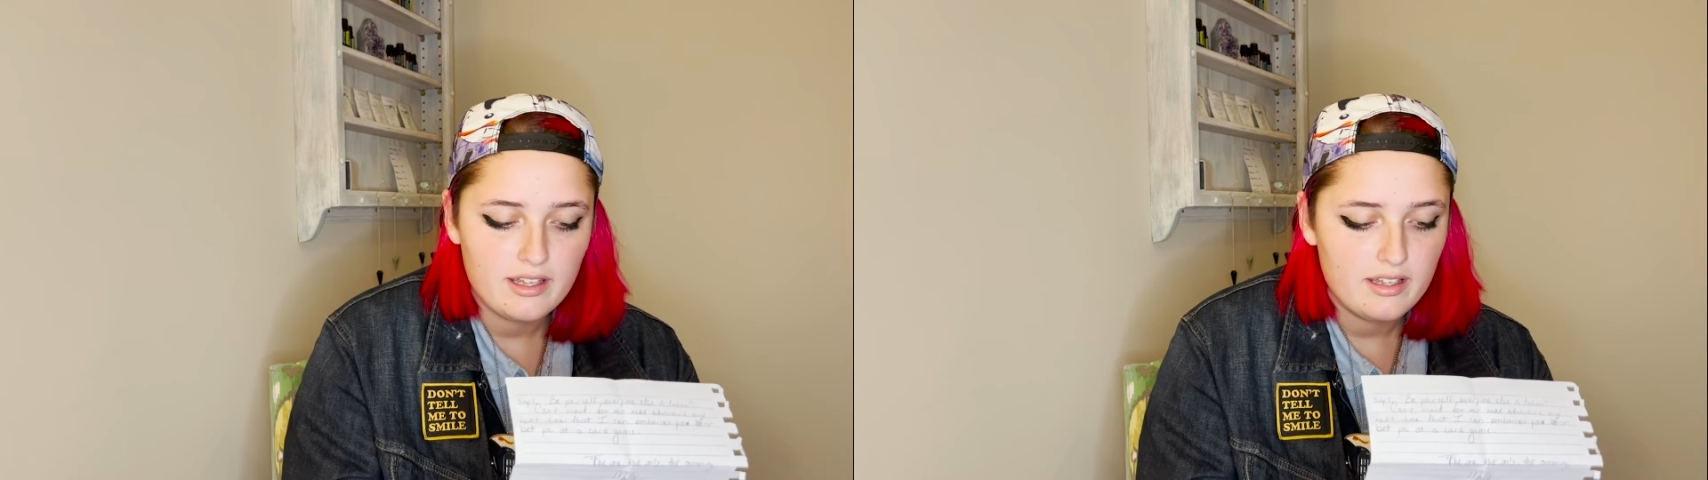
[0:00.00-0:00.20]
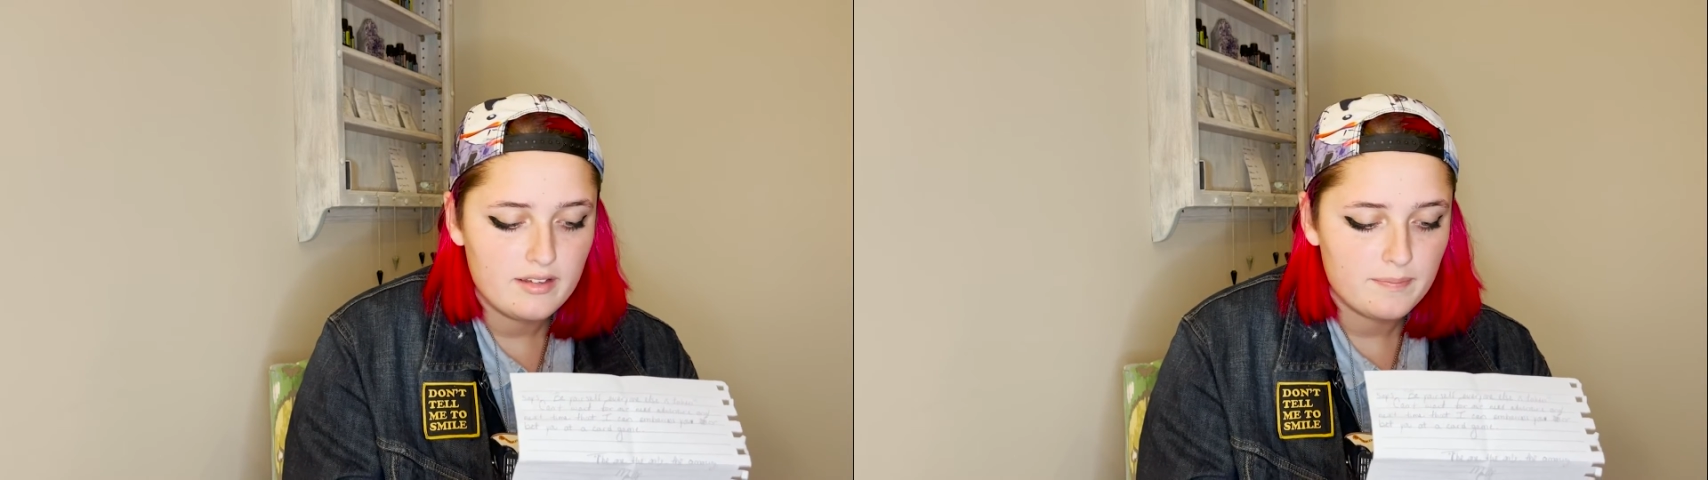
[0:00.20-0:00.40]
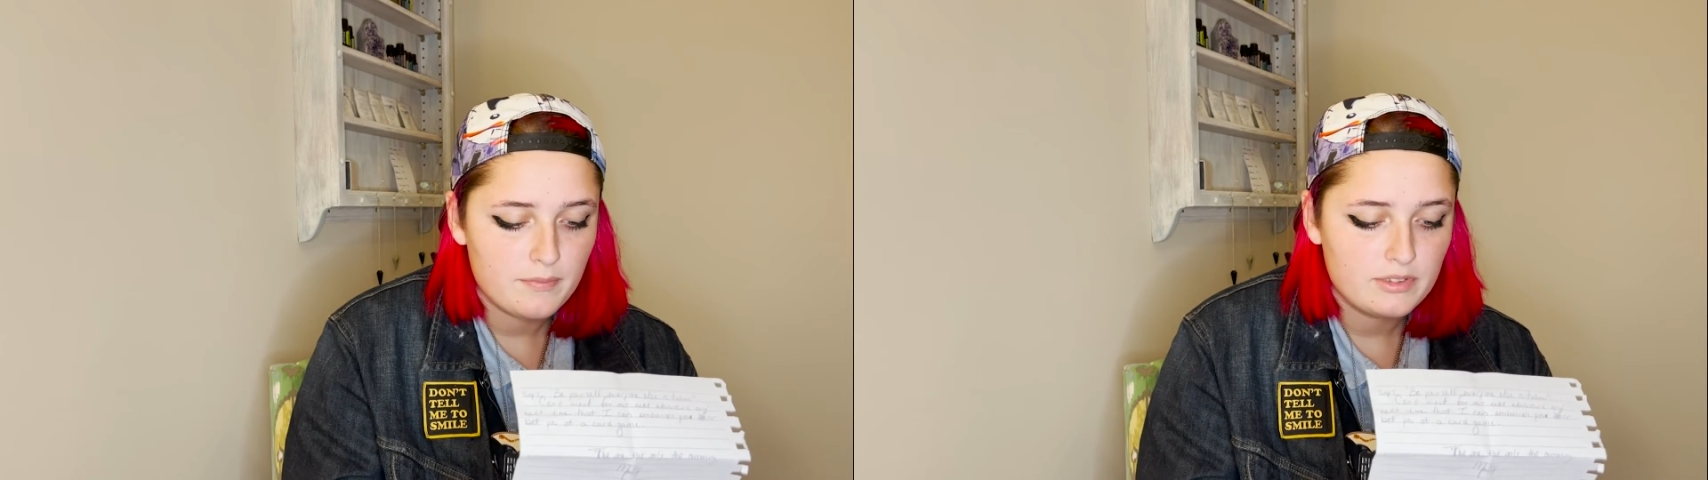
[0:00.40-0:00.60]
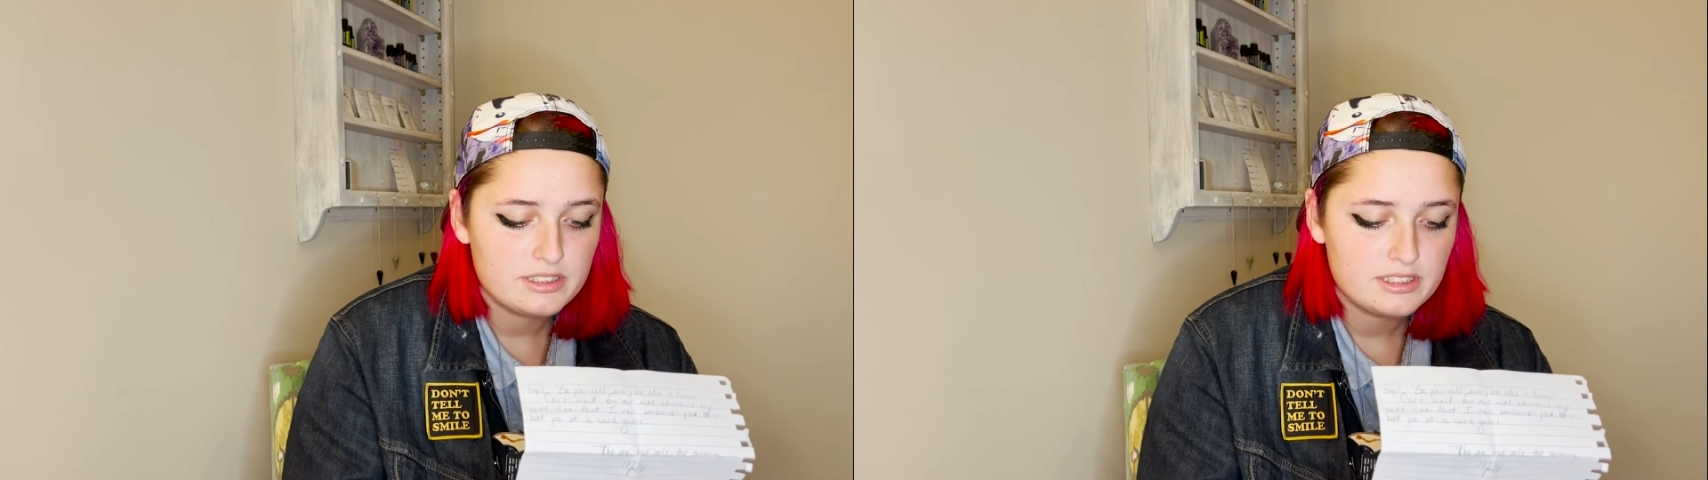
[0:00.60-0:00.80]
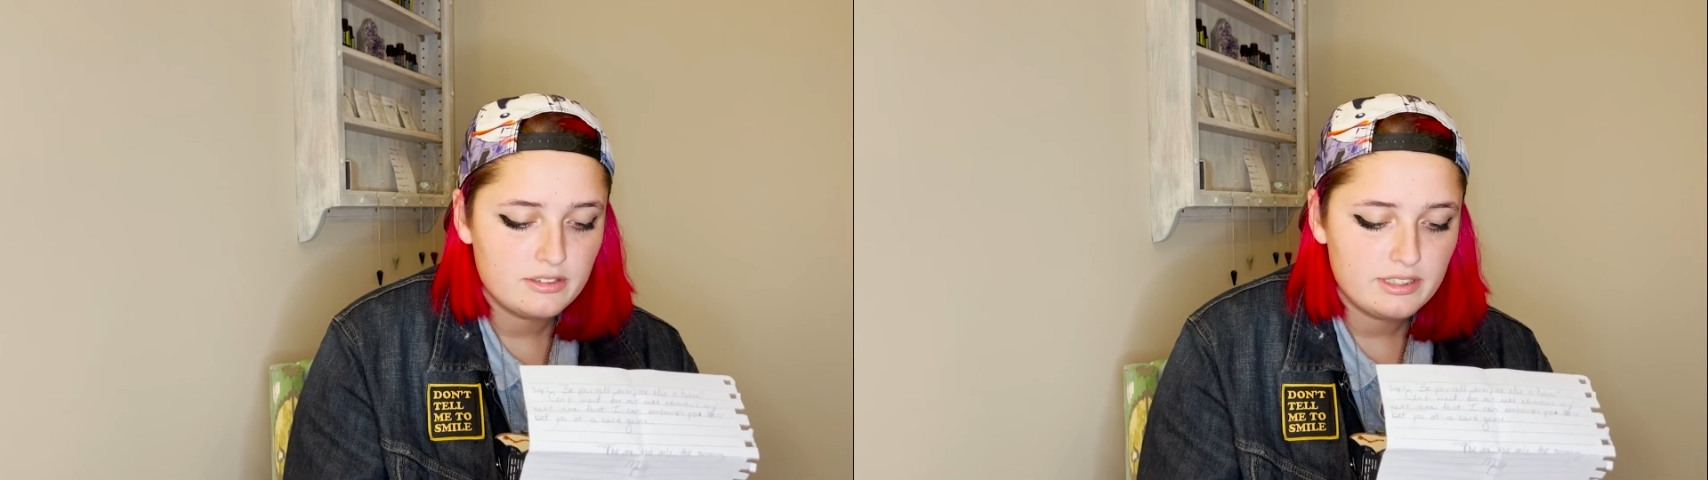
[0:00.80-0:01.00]
It
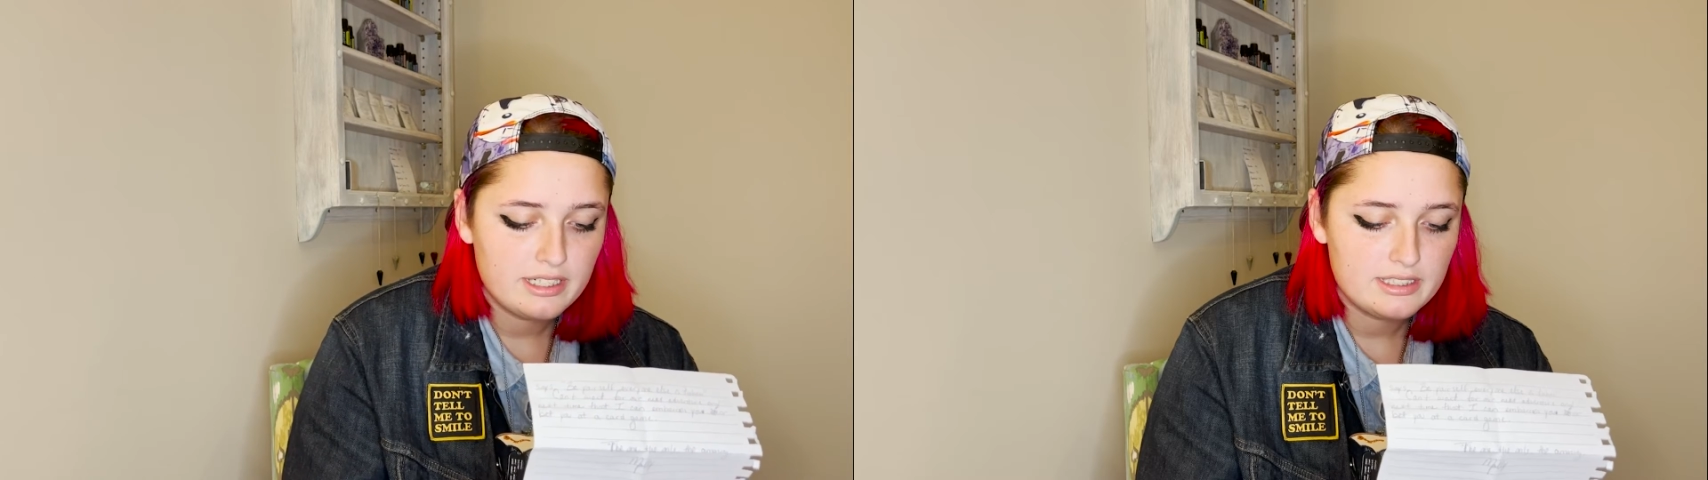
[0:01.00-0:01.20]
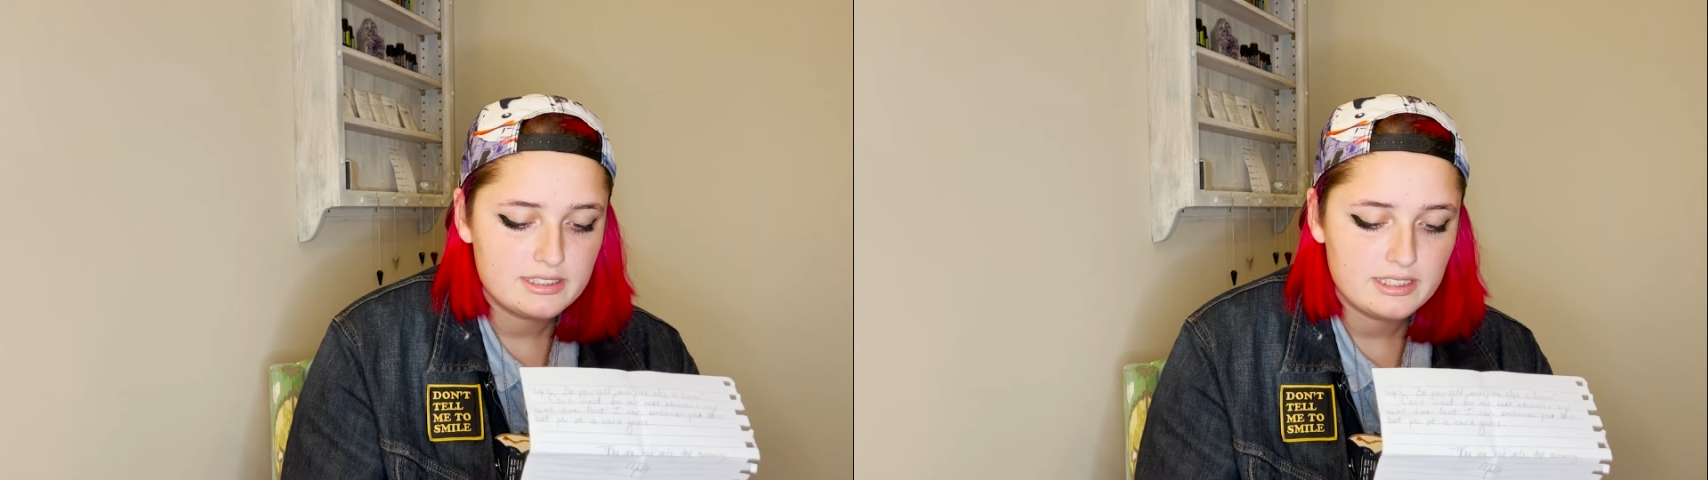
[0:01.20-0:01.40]
was so nice